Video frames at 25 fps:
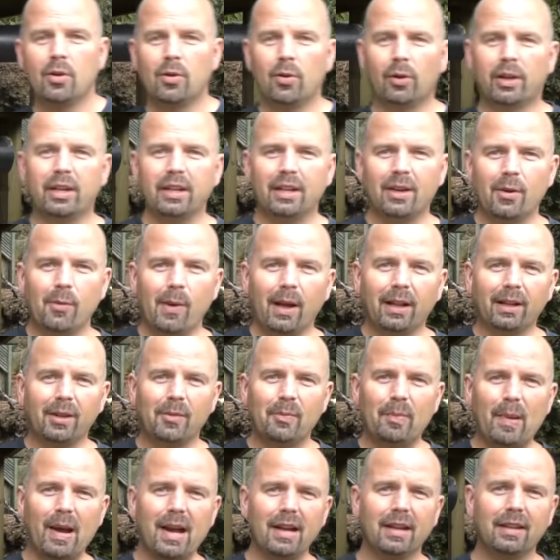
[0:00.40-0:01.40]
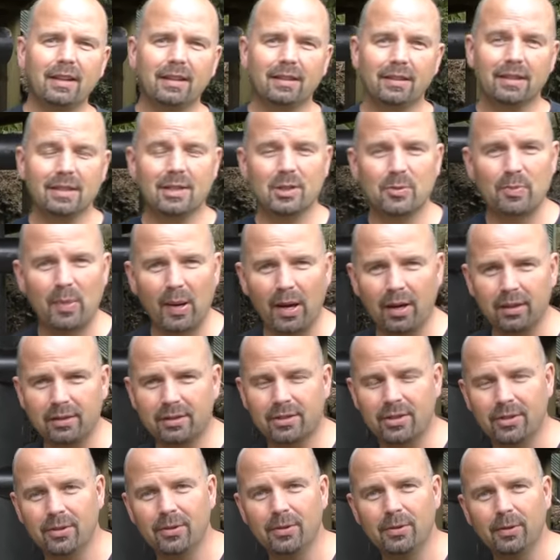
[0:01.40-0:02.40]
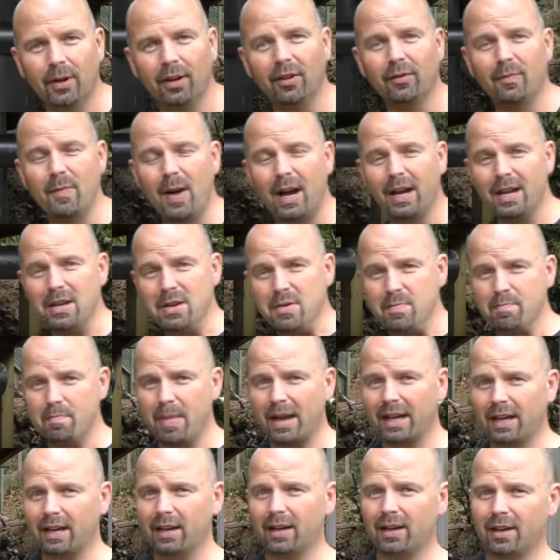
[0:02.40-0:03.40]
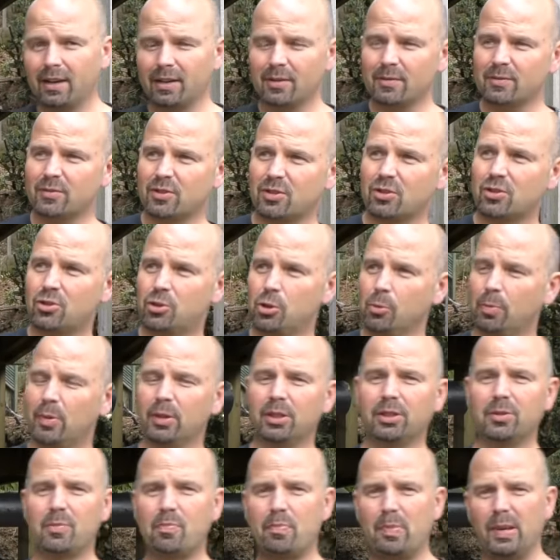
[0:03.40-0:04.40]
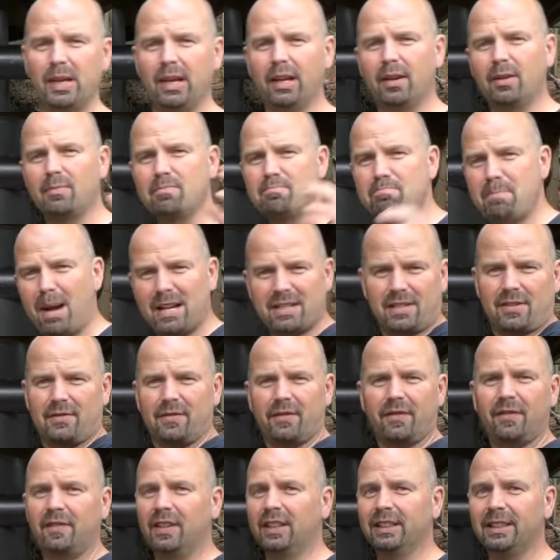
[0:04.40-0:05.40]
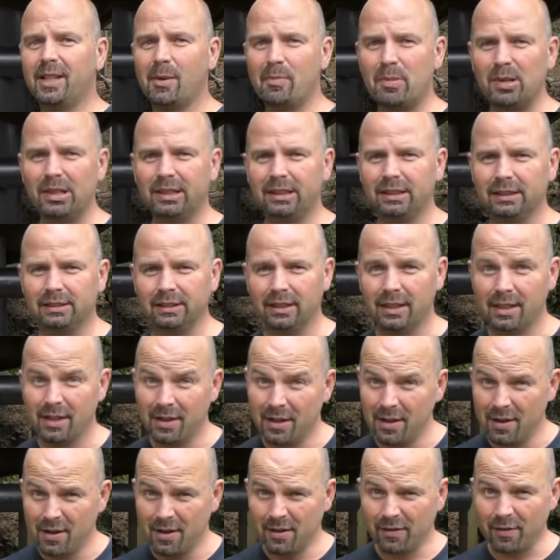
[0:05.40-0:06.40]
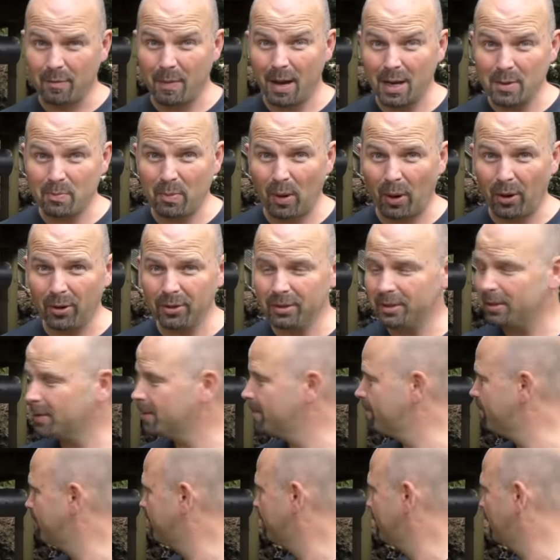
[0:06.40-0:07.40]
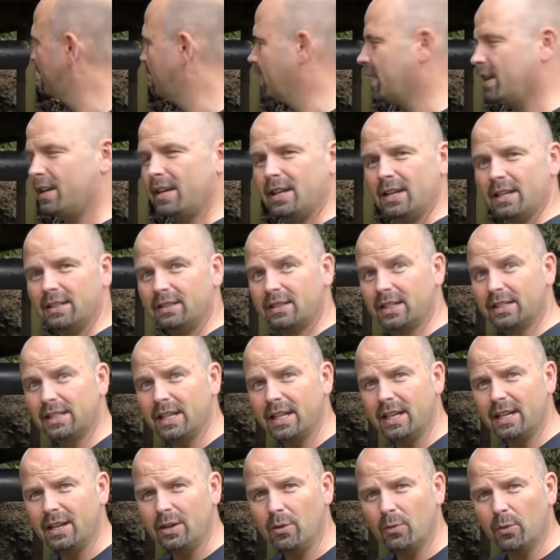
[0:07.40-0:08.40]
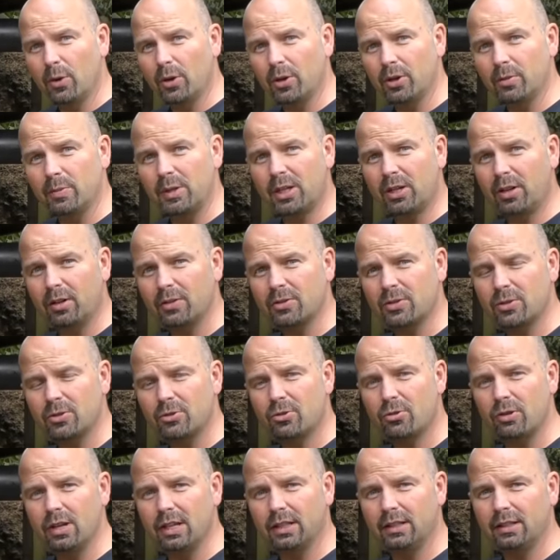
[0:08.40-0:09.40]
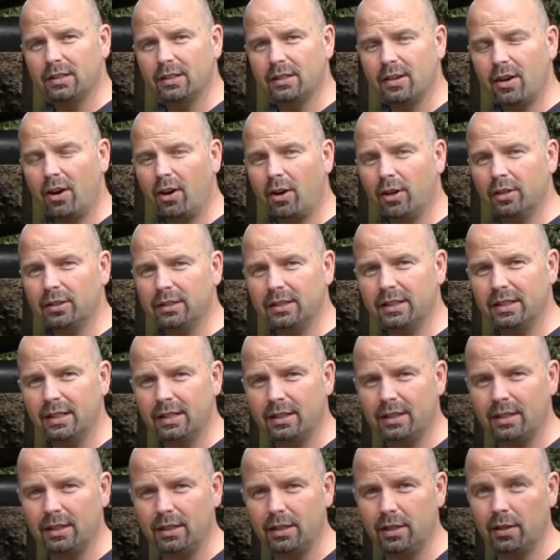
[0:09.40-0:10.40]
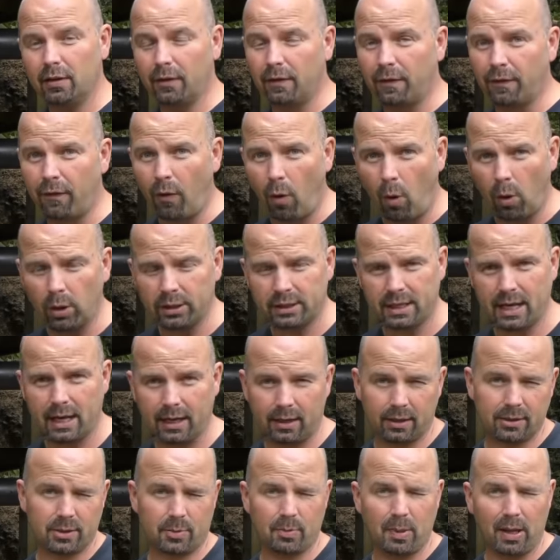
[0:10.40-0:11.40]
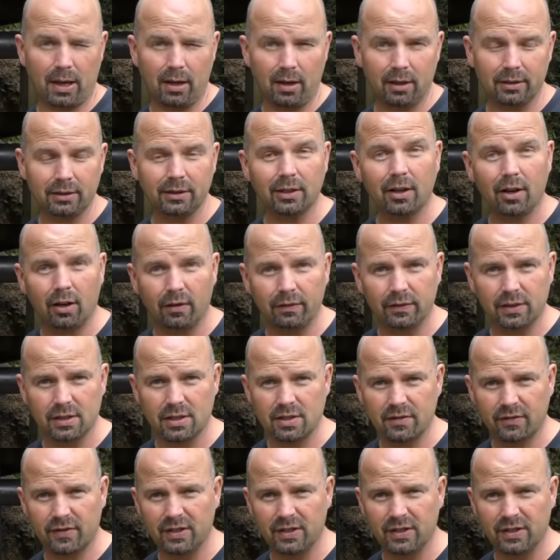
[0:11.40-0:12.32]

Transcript: Okay, welcome back. This is part two of my mega, stupid, big, massive filter build for my pond. Today, we're going to be concentrating on the vortex part of this